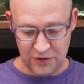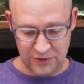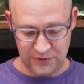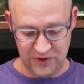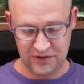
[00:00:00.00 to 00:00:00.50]

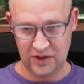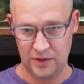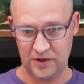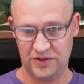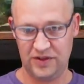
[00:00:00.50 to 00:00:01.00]
other fish
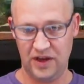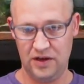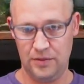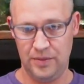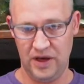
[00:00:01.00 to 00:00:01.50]
I'm
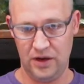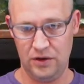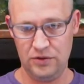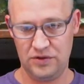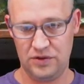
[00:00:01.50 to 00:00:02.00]
excited
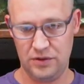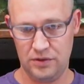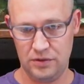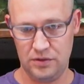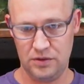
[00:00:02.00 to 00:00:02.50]
about.